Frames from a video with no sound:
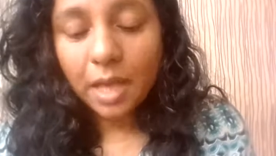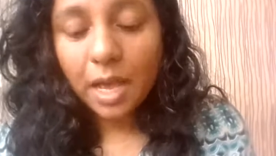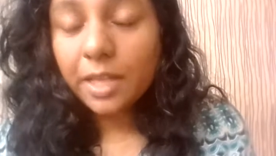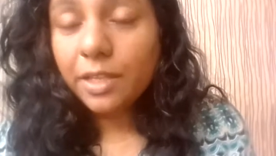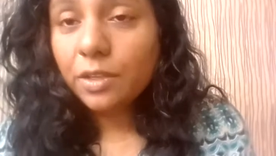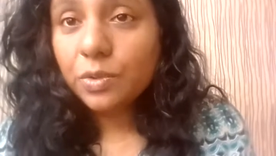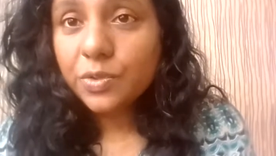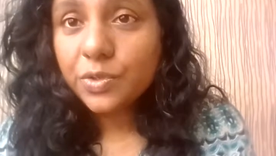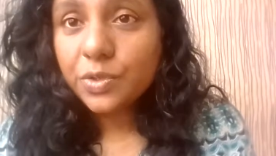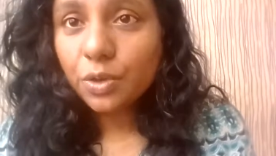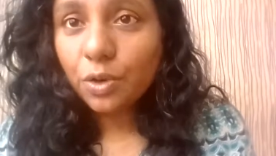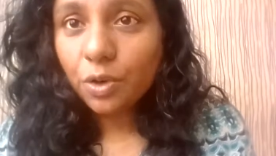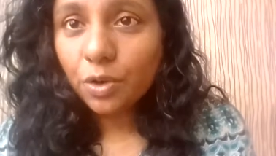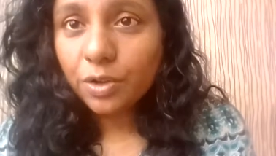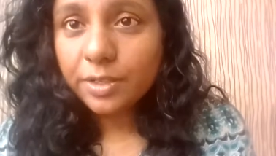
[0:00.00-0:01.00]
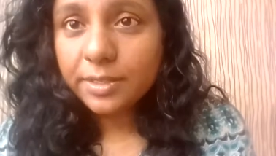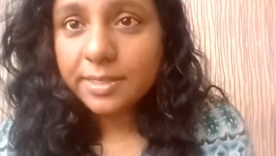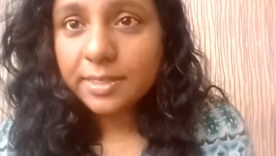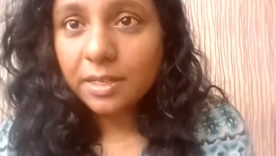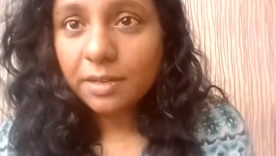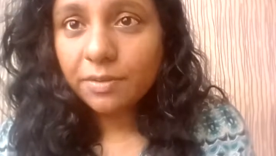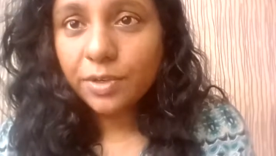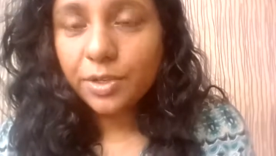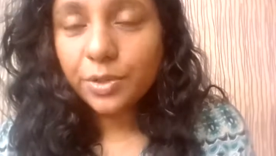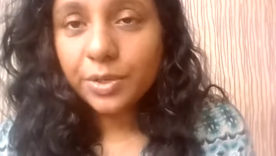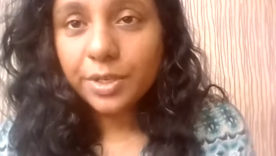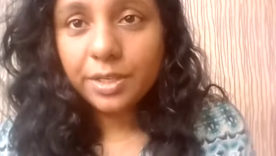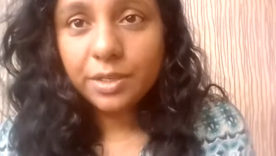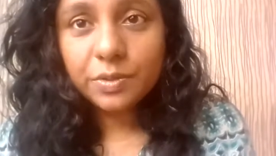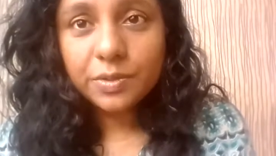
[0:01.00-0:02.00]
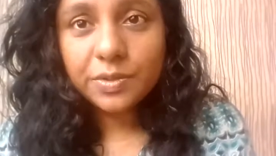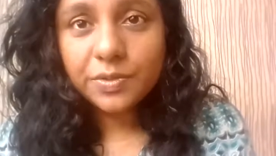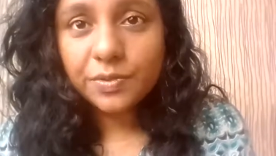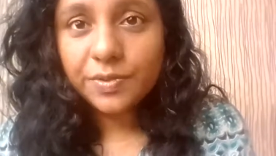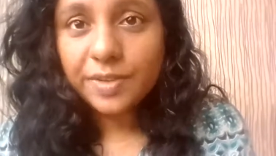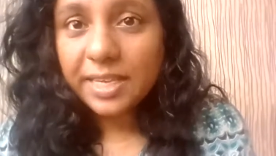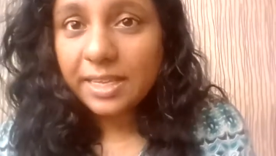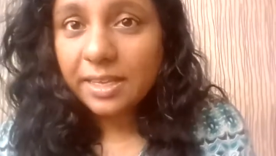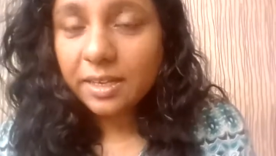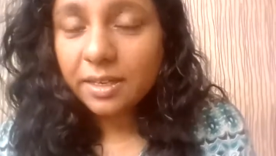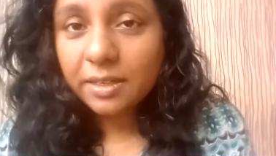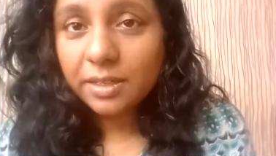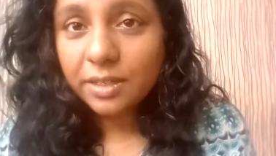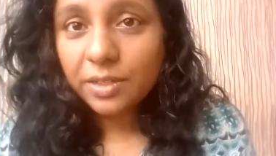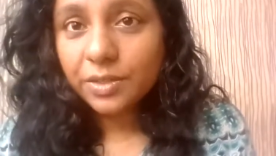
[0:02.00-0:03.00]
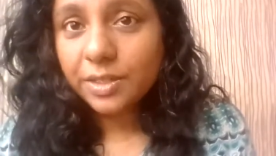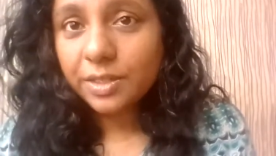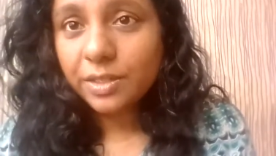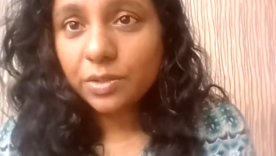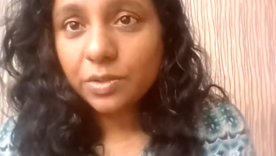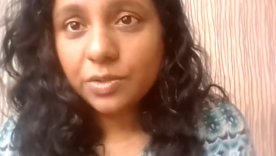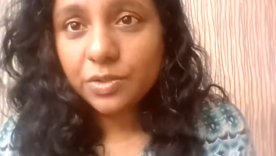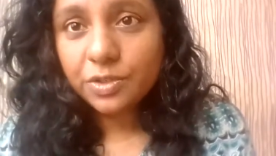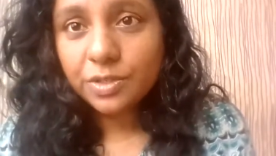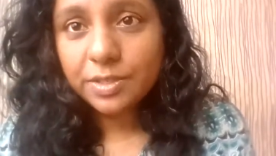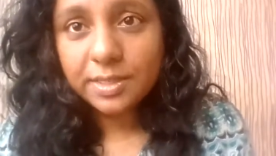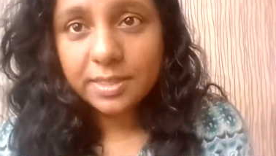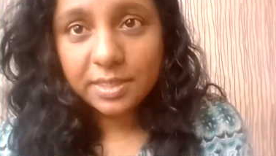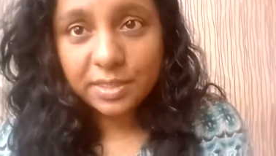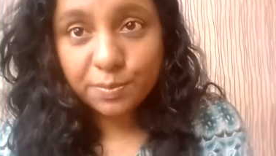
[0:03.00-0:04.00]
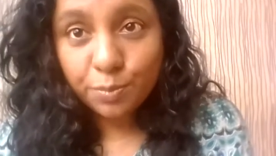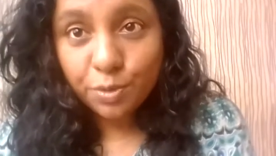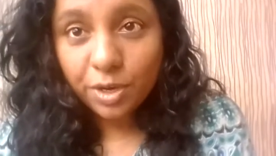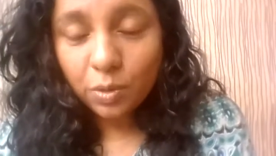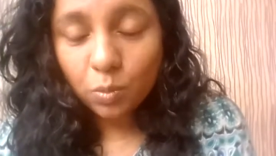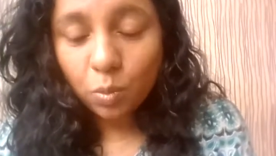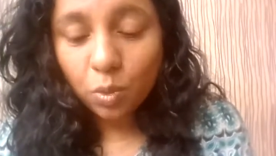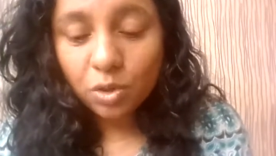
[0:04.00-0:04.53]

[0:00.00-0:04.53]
I use colloidal silver. You can use vinegar, you can use just spring